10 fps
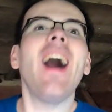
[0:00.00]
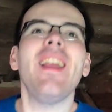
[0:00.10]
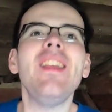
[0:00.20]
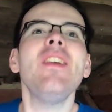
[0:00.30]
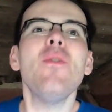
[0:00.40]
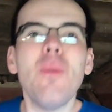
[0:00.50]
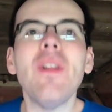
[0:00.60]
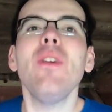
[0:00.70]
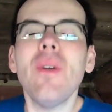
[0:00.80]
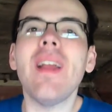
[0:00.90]

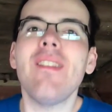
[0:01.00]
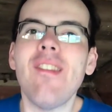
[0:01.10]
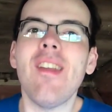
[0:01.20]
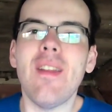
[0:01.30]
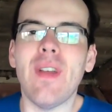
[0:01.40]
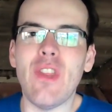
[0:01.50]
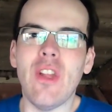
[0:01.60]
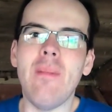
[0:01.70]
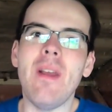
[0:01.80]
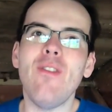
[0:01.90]
You'll get to see it
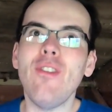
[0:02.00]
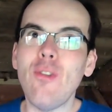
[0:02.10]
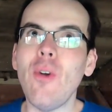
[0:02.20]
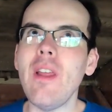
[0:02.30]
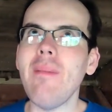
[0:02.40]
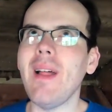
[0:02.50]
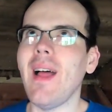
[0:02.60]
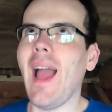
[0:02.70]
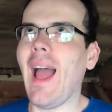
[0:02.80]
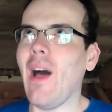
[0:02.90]
eventually, but it's just talking about
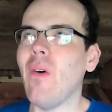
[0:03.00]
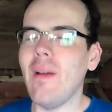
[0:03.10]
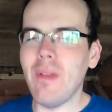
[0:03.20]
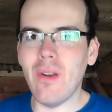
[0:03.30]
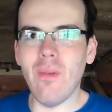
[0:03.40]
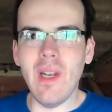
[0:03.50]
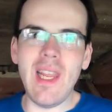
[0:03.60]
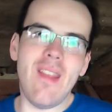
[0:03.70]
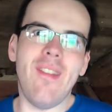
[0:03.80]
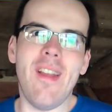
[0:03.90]
how I'm going to
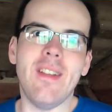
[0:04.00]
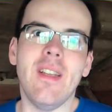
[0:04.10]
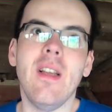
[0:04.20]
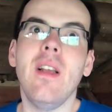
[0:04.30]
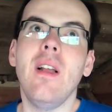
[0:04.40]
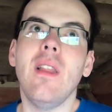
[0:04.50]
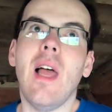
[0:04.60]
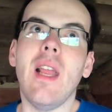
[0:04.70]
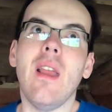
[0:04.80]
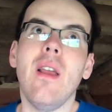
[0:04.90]
release it.
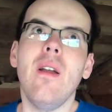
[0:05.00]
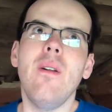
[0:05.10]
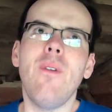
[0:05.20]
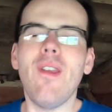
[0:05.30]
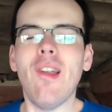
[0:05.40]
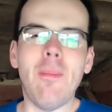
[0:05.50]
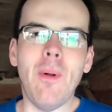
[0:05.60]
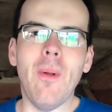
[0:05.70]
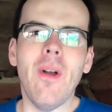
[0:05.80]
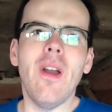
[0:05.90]
Like, for
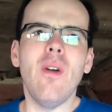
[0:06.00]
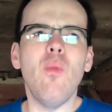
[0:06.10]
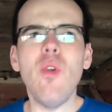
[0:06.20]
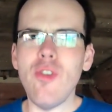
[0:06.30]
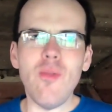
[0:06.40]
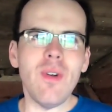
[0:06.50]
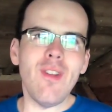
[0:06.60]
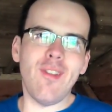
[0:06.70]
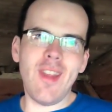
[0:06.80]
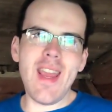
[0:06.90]
example, would you want to
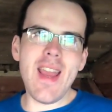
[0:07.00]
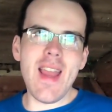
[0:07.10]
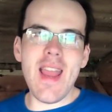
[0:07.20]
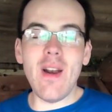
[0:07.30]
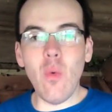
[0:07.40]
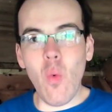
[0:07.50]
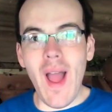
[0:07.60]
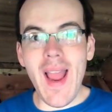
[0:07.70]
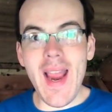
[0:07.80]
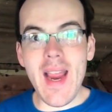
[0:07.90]
see it in a
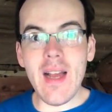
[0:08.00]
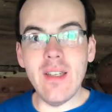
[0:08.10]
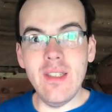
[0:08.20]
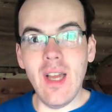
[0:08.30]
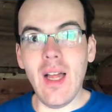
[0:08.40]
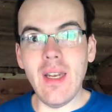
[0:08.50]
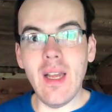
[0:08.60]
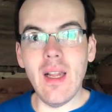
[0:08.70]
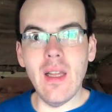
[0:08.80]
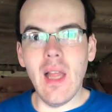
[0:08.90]
way done
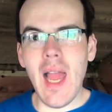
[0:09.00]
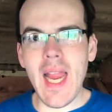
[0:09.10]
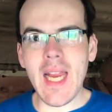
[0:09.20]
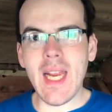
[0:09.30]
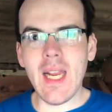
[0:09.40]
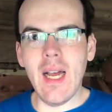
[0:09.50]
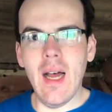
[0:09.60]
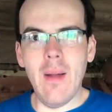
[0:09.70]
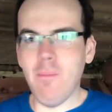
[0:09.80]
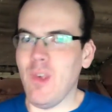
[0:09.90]
like
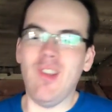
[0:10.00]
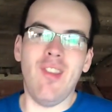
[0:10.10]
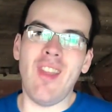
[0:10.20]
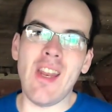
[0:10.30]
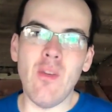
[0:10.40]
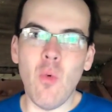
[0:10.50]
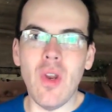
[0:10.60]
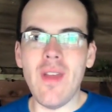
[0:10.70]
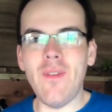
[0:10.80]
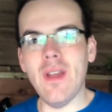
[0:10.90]
just a standard what
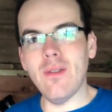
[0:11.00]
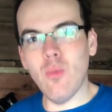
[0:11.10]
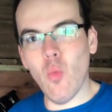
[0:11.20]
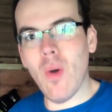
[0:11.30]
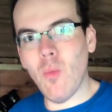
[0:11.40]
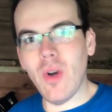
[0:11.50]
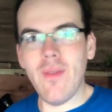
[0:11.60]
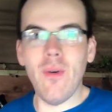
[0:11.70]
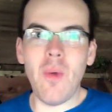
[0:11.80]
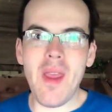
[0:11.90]
if, one what
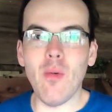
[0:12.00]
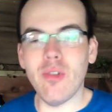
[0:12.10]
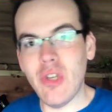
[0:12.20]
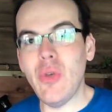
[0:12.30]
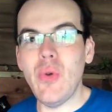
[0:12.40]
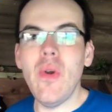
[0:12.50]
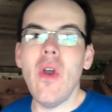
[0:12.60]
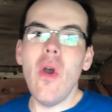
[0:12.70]
if a week or two?